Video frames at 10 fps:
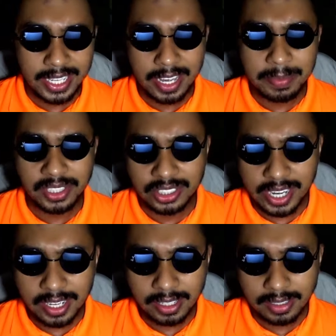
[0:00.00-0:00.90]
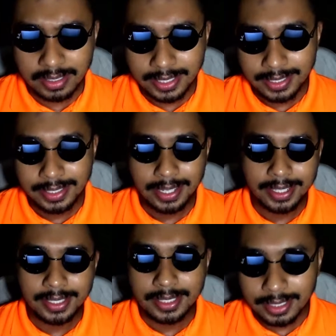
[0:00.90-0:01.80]
Gaming Channel,
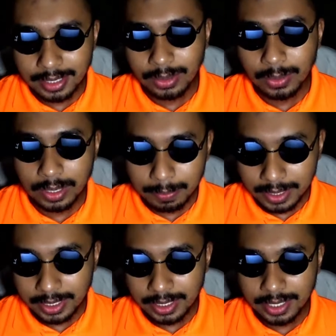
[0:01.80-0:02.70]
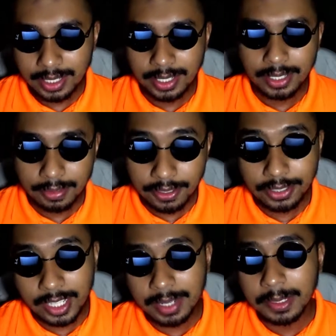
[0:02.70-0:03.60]
and this will be the
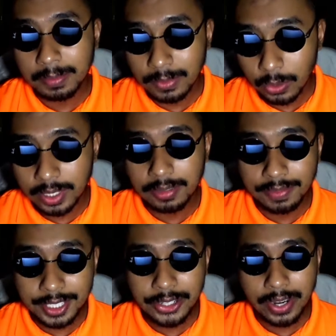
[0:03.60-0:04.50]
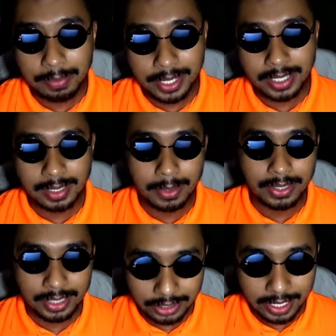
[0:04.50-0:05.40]
first time I'm doing a video update
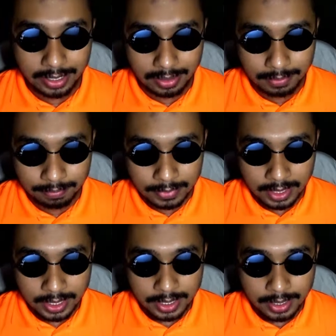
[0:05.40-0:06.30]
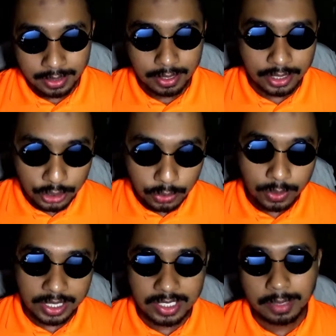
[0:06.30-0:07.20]
about this channel. There's new
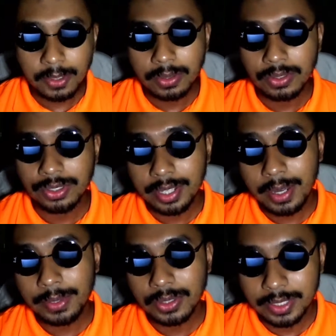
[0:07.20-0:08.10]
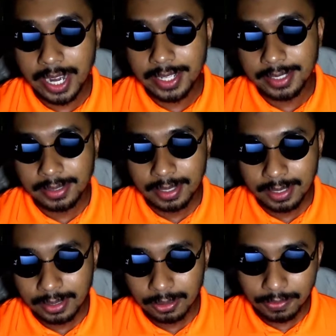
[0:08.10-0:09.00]
things I'm going to share with you guys.
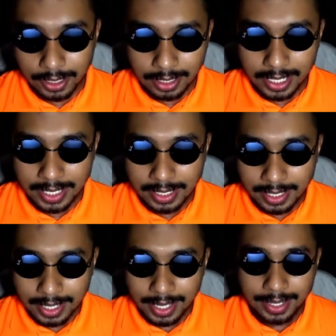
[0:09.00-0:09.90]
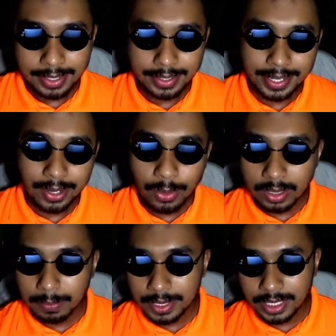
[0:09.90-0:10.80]
So firstly, there
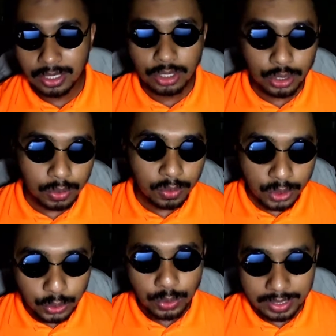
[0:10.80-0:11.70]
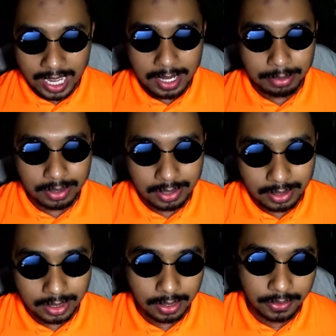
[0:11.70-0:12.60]
will be two new types
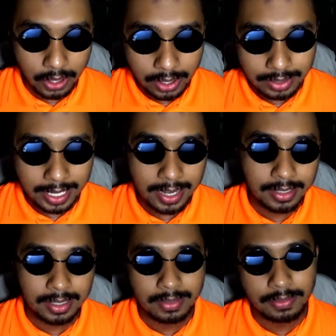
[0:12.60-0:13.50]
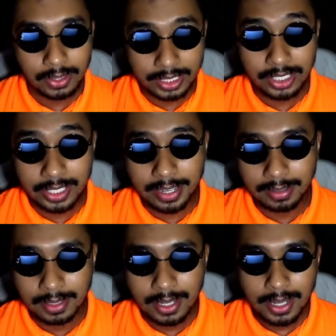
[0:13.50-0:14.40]
of contents for this channel.
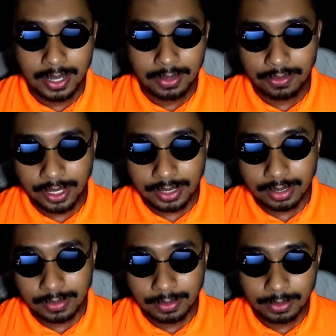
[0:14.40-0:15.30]
First